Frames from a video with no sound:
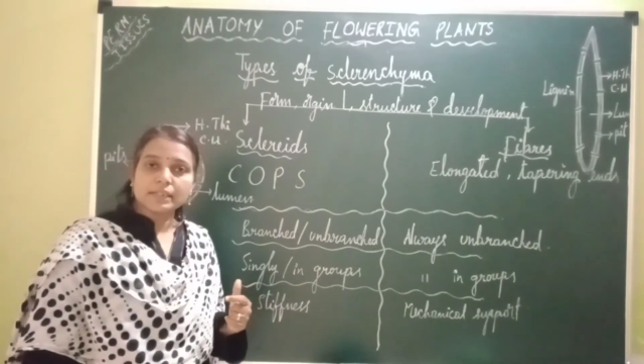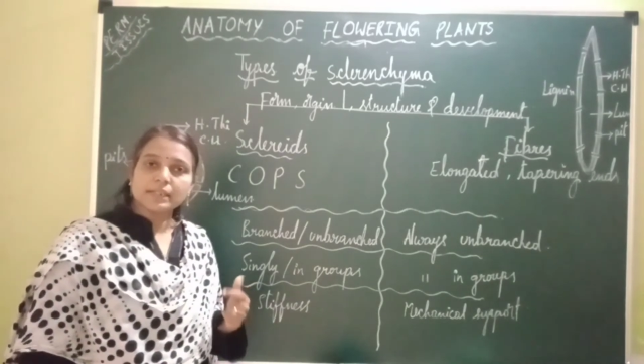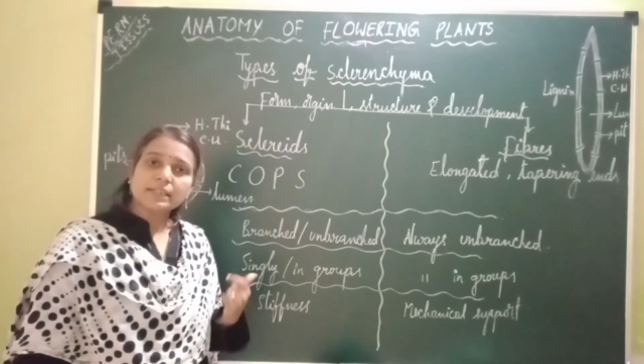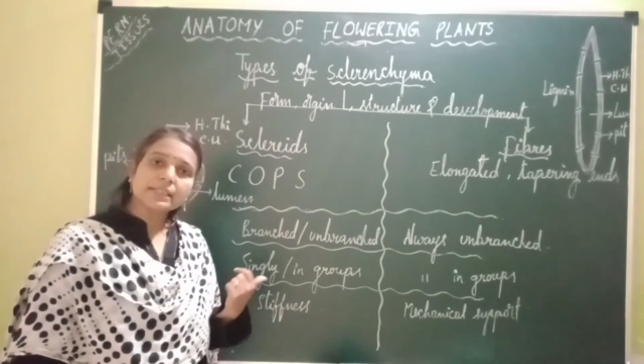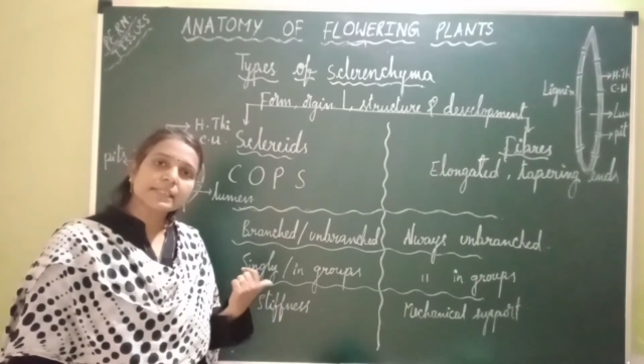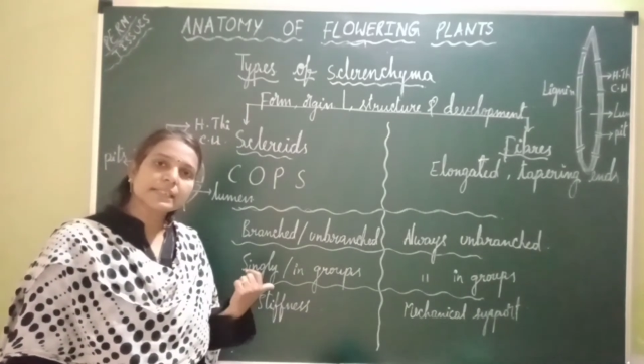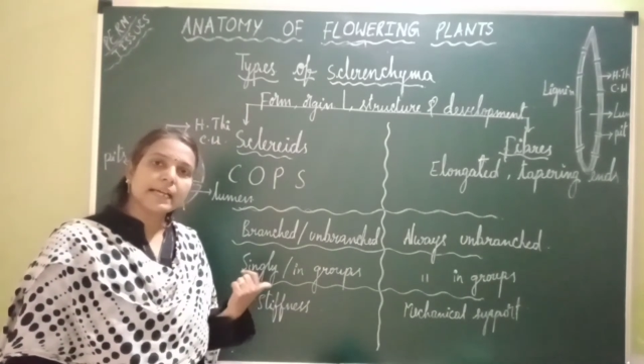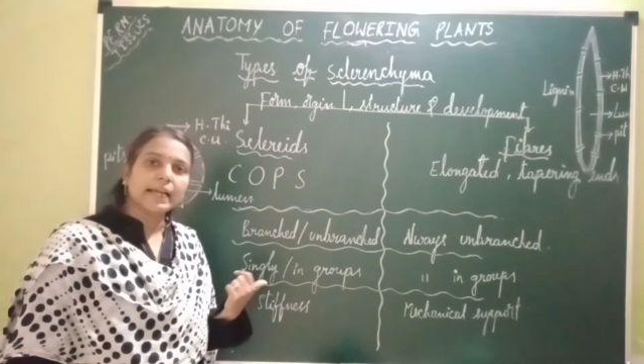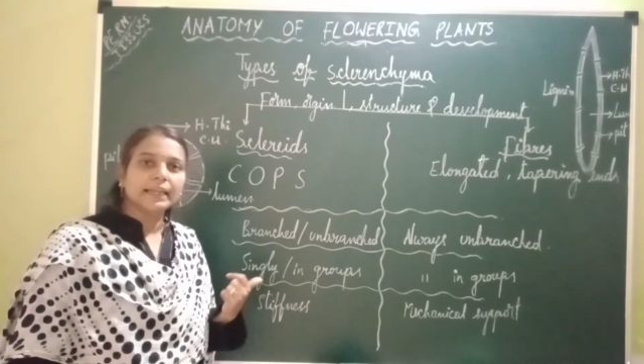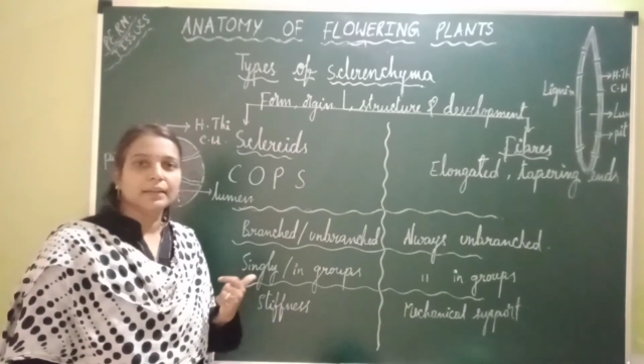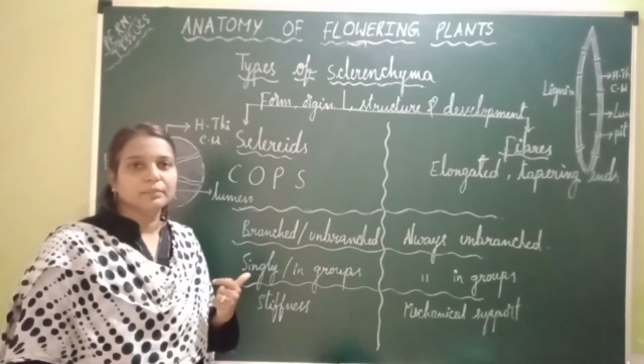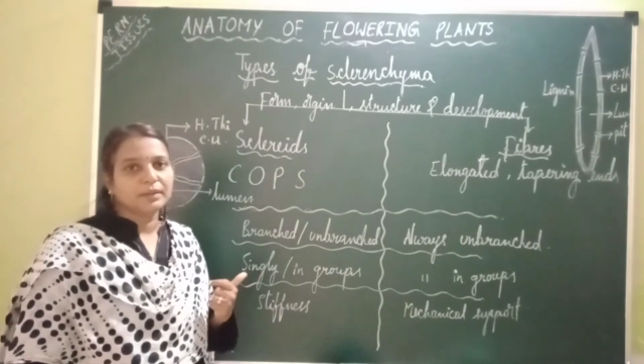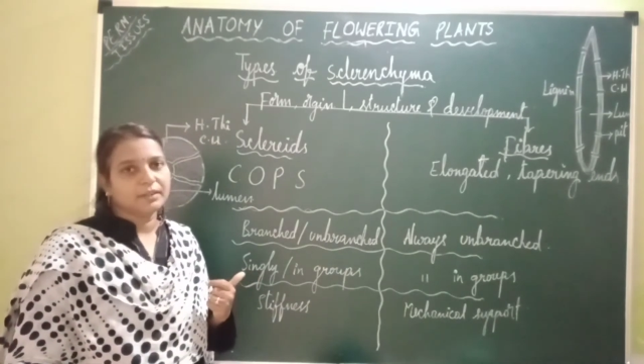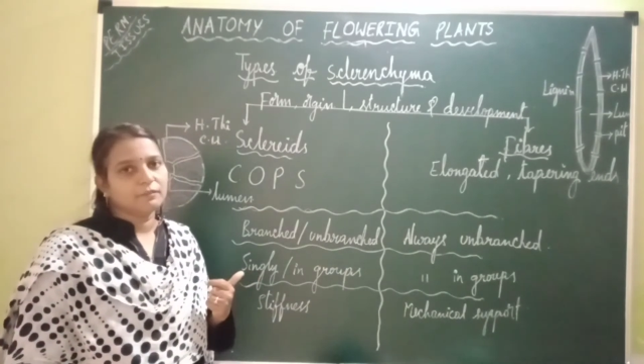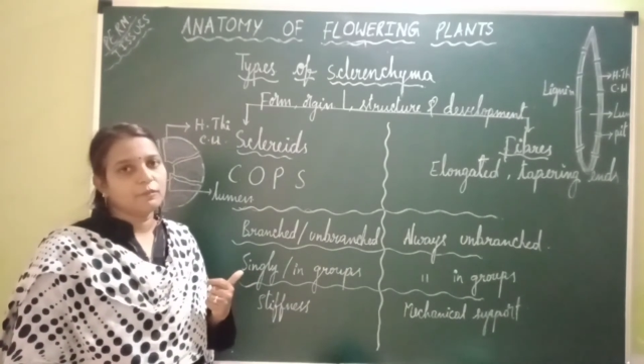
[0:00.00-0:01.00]
in
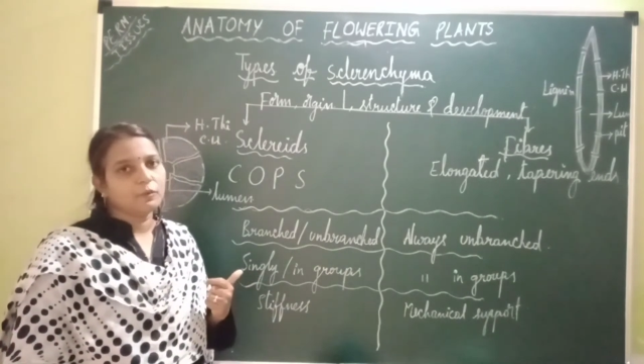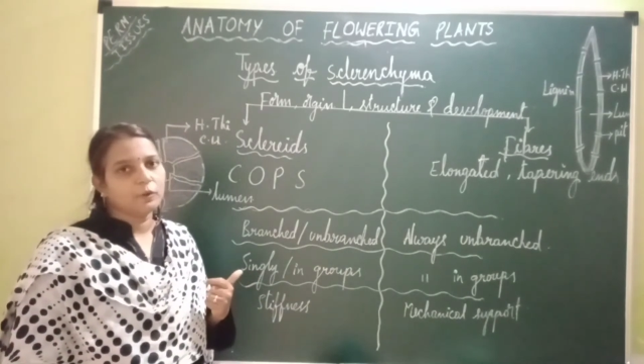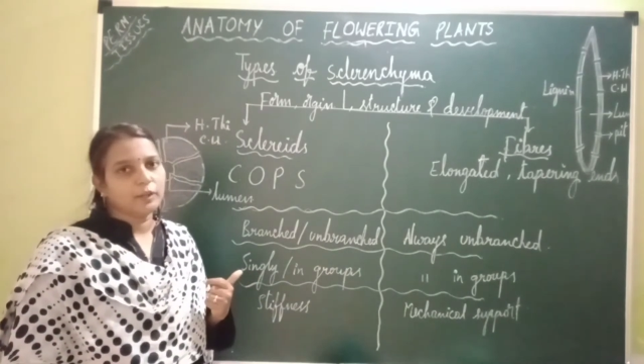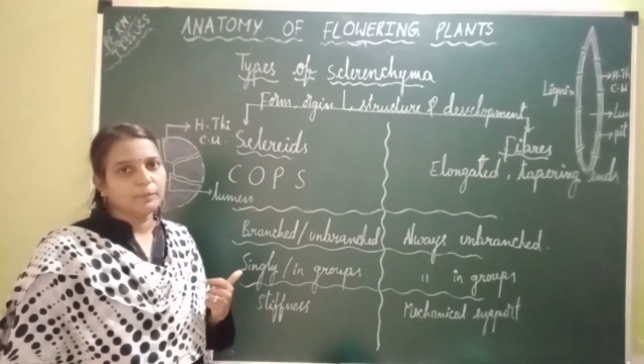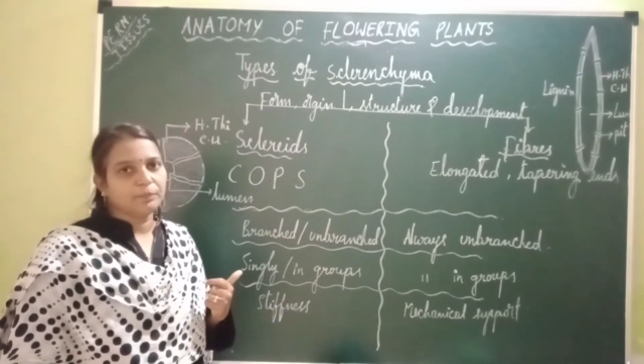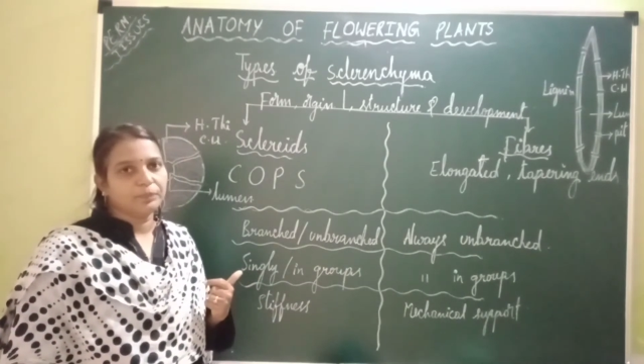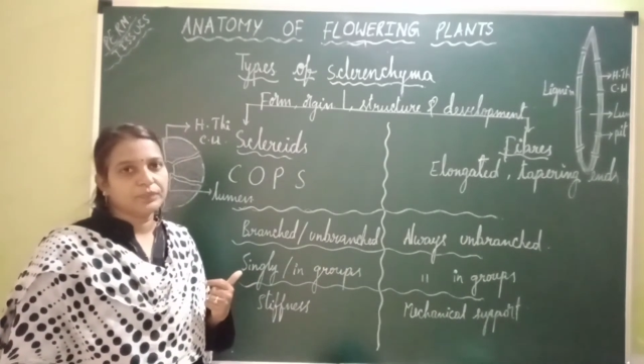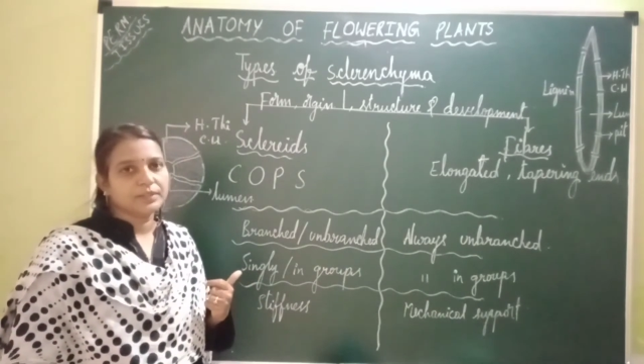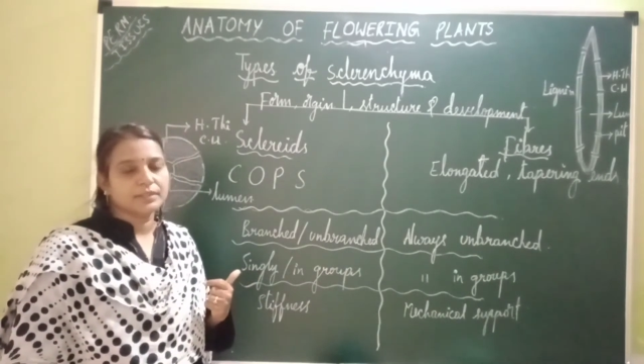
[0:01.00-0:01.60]
xylem and phloem.